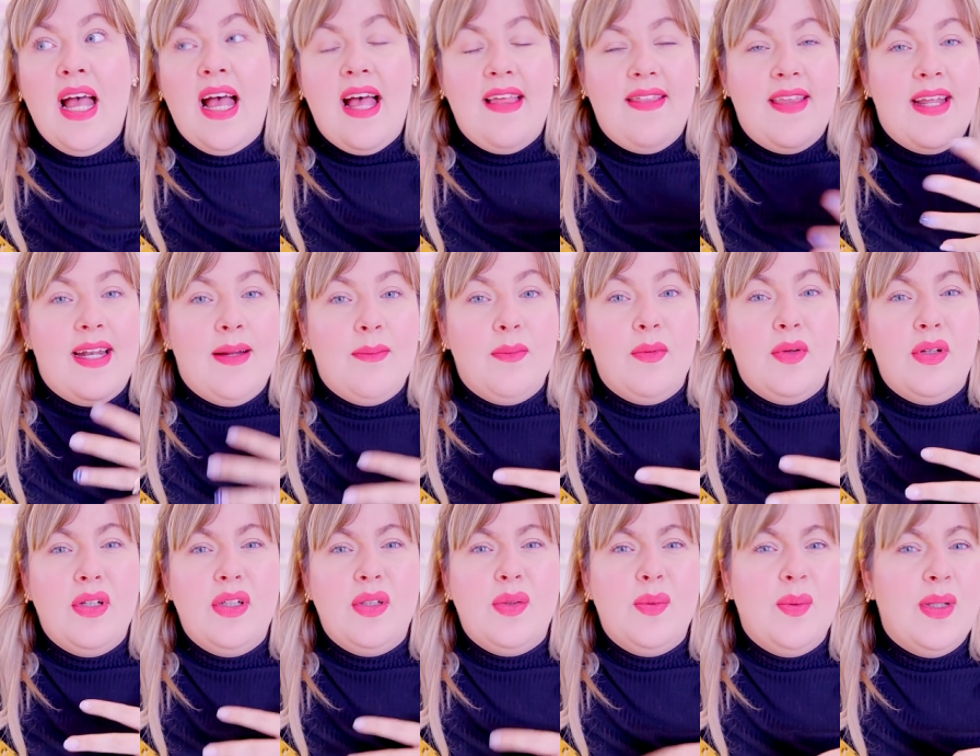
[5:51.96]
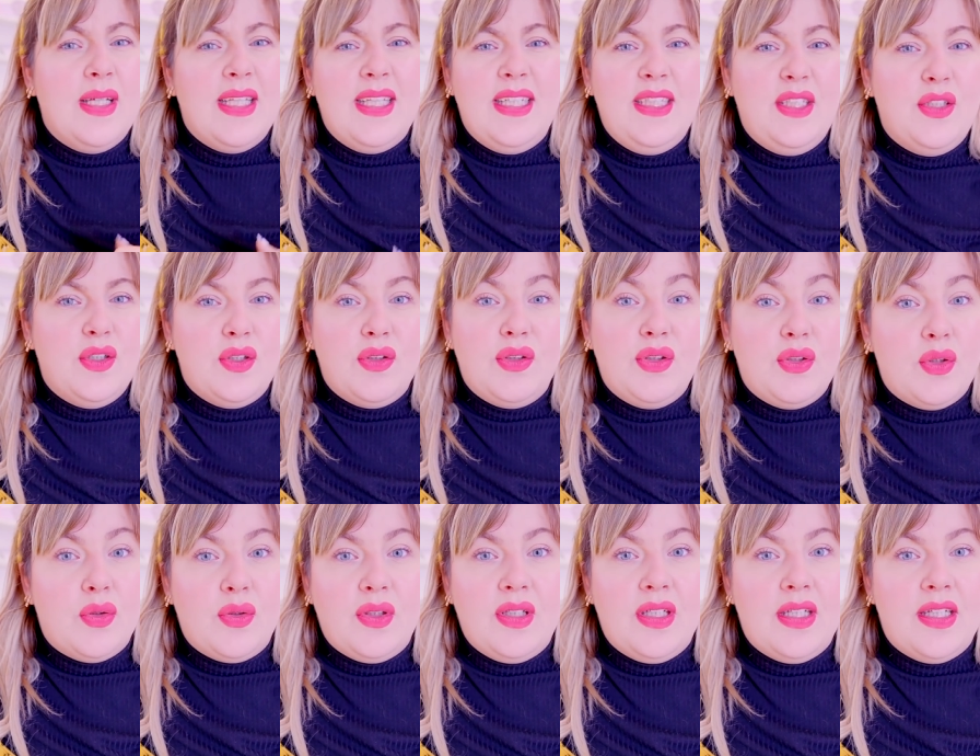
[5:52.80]
and then I'm going to quickly just
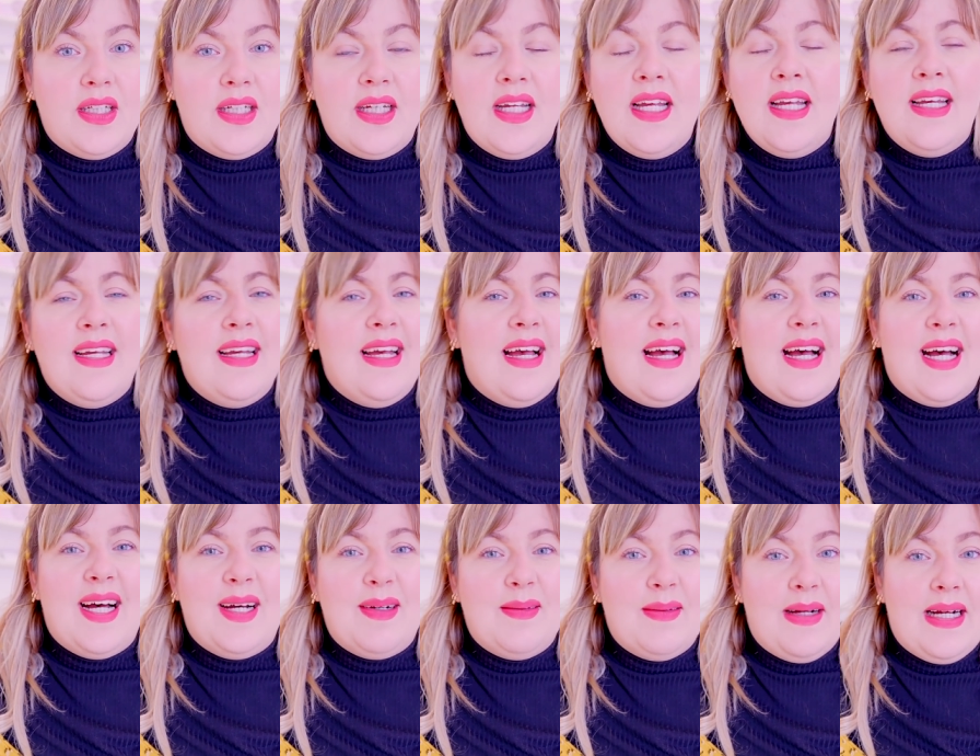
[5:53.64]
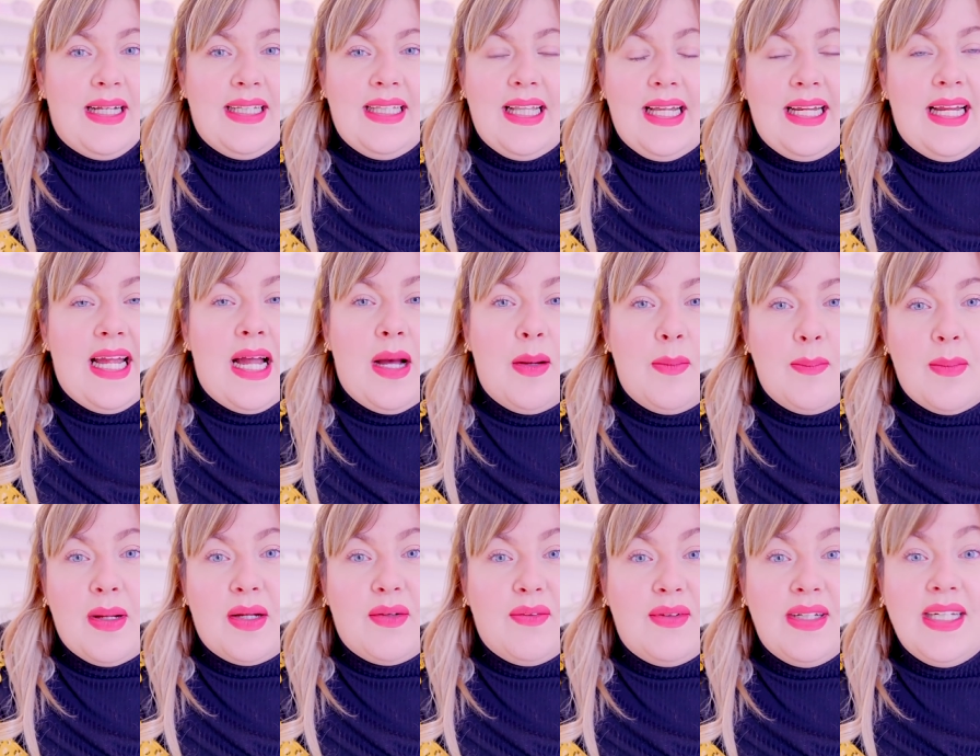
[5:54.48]
show you how I lay out
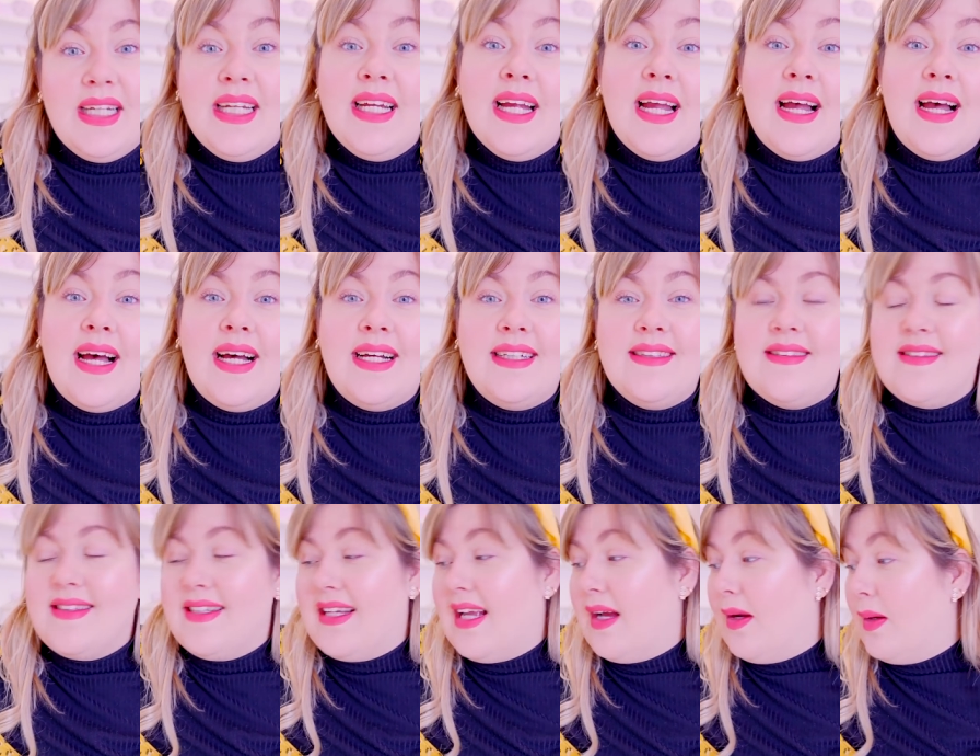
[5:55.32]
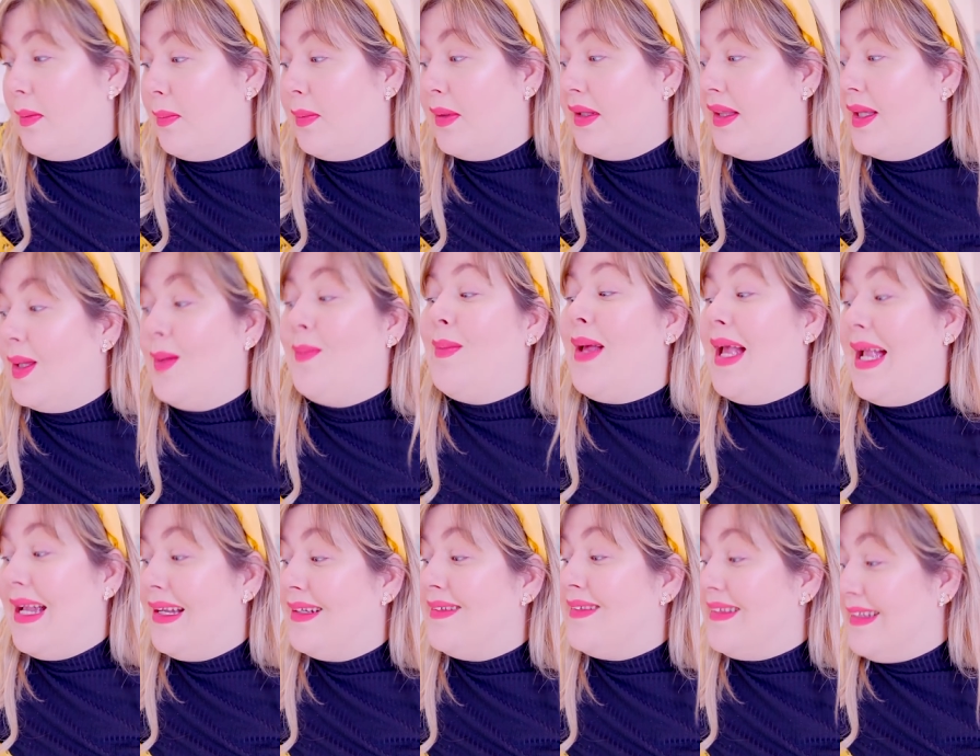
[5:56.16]
my greeting cards and how I print them.
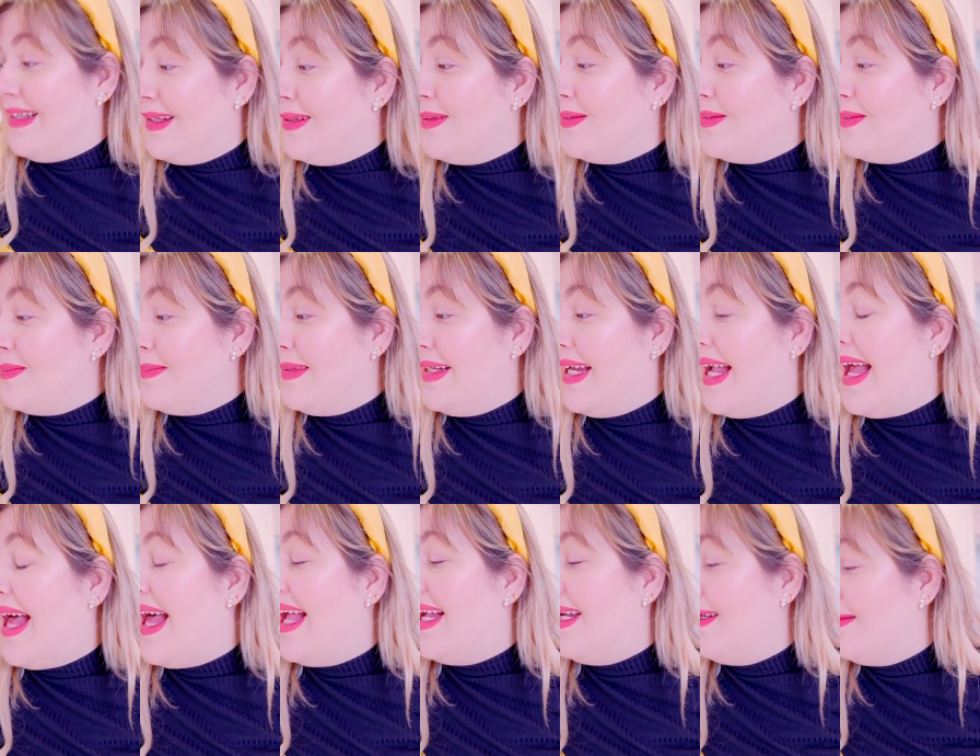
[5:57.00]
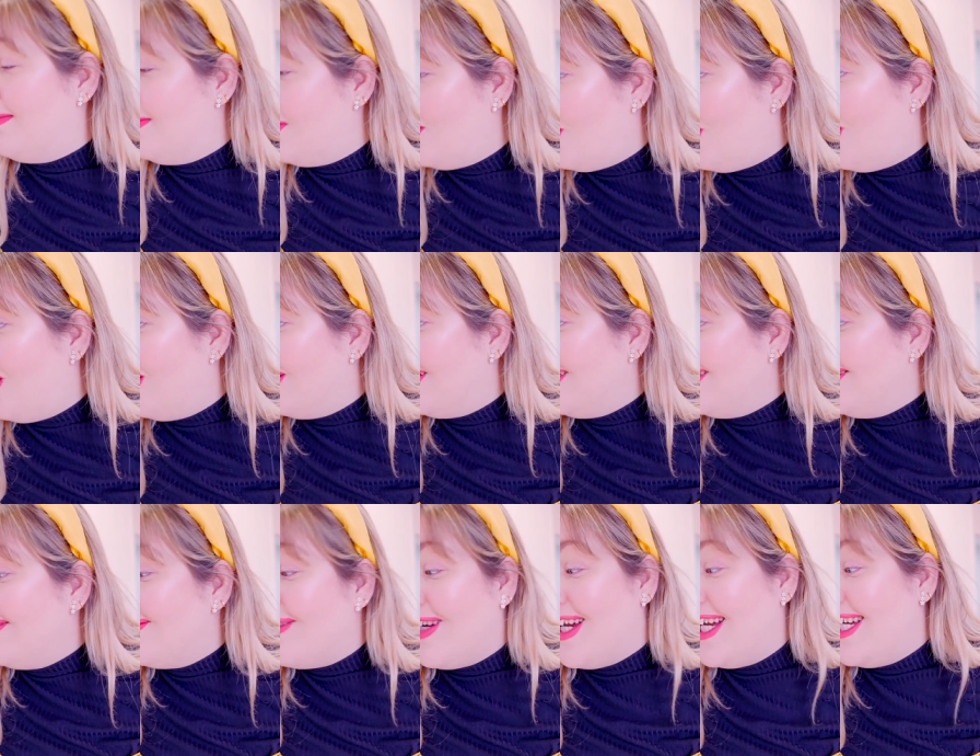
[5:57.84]
Excuse me, I am
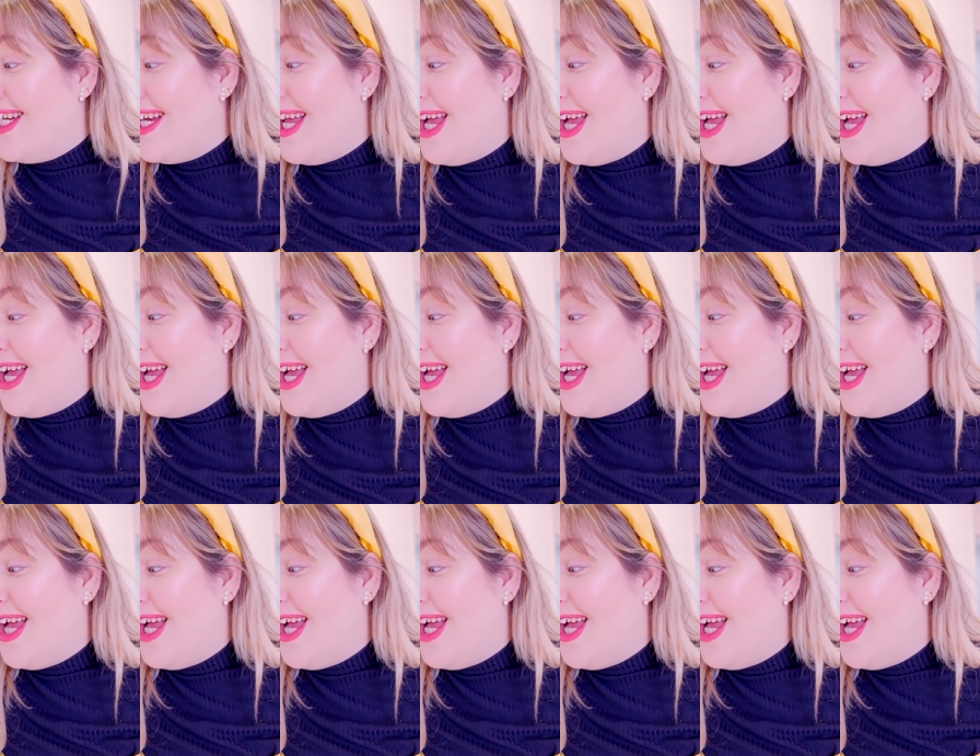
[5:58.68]
talking right